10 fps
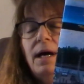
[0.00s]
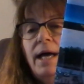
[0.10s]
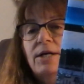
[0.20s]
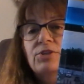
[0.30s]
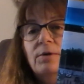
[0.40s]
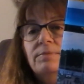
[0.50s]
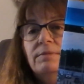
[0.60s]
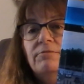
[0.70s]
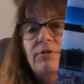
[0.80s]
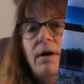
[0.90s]
excerpt
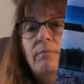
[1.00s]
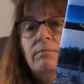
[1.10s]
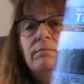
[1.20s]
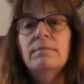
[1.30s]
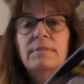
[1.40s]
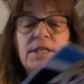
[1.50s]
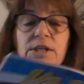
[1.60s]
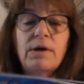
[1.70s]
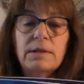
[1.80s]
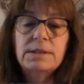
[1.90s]
from the
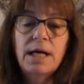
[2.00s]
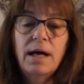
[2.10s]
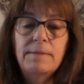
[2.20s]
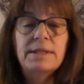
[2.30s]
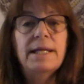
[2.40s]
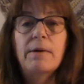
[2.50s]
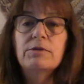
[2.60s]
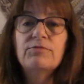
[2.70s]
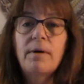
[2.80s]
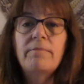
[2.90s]
Deer Island Times, and that was
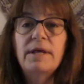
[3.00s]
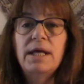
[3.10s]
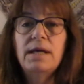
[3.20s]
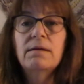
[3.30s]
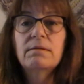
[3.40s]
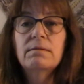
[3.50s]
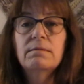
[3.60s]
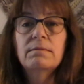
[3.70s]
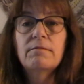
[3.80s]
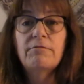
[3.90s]
from the
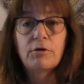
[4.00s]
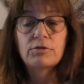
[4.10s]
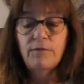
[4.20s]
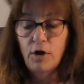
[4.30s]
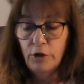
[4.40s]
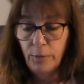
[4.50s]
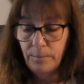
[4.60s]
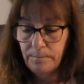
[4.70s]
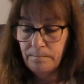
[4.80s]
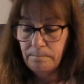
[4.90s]
first volume.
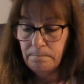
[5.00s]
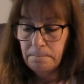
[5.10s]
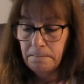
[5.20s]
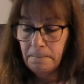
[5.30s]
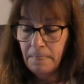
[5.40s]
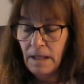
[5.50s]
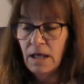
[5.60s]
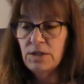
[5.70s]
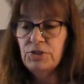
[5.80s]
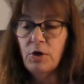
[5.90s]

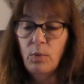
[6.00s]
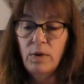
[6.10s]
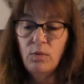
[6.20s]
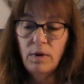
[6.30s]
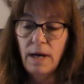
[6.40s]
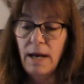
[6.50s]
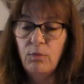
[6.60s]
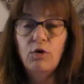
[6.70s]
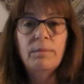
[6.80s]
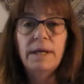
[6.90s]
So I
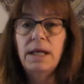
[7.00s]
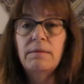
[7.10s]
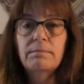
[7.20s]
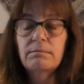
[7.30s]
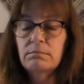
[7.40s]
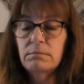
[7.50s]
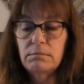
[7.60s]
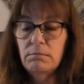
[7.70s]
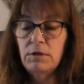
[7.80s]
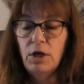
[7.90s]
will be,
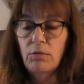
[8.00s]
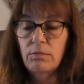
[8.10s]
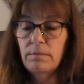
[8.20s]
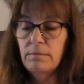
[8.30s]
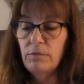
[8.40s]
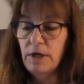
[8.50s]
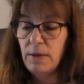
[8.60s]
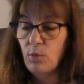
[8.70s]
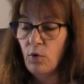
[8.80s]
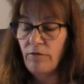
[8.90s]

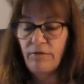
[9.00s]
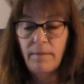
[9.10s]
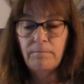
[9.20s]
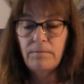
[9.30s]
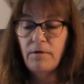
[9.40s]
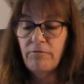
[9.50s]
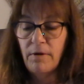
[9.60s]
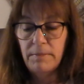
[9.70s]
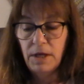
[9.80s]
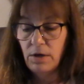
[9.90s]
reading more
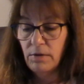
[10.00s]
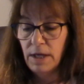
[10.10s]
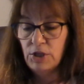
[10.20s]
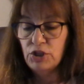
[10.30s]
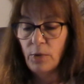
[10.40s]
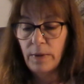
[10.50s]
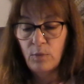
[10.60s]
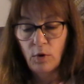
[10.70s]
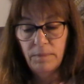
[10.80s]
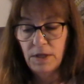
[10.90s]
from here and showing
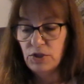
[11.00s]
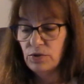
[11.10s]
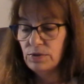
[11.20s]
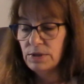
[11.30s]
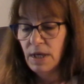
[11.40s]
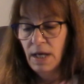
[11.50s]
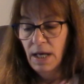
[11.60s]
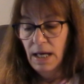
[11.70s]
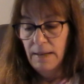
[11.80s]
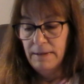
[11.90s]
more pictures.
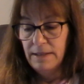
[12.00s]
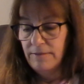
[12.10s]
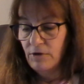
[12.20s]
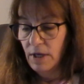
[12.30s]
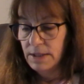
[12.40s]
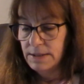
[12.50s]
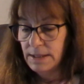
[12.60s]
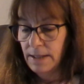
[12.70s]
I mean, they've got,